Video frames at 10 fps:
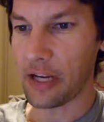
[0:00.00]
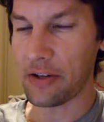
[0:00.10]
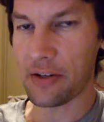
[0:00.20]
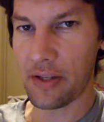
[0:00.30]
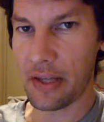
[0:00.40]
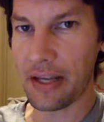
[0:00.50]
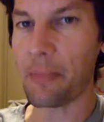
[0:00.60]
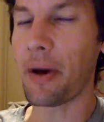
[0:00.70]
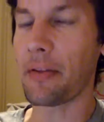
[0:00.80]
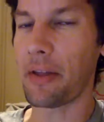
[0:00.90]
Just think
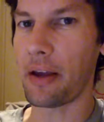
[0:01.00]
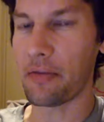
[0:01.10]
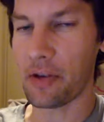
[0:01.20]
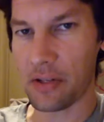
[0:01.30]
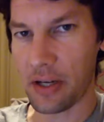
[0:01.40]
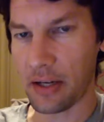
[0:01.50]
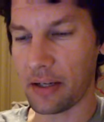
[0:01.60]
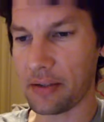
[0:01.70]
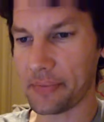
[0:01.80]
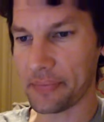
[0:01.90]
about that for a second.
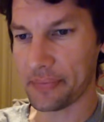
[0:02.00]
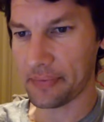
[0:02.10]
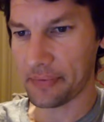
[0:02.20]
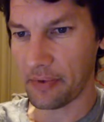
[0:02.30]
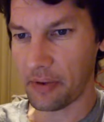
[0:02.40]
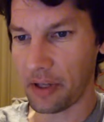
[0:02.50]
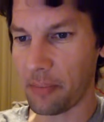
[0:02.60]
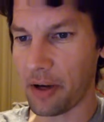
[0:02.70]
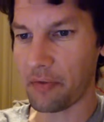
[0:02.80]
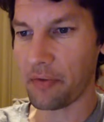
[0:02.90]
Think
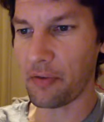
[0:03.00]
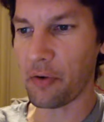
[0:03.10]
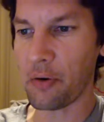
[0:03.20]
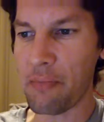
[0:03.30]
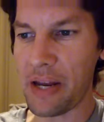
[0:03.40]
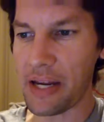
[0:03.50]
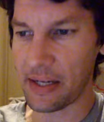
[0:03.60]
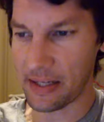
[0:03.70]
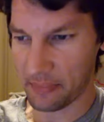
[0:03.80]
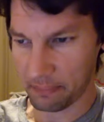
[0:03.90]
about it for a minute.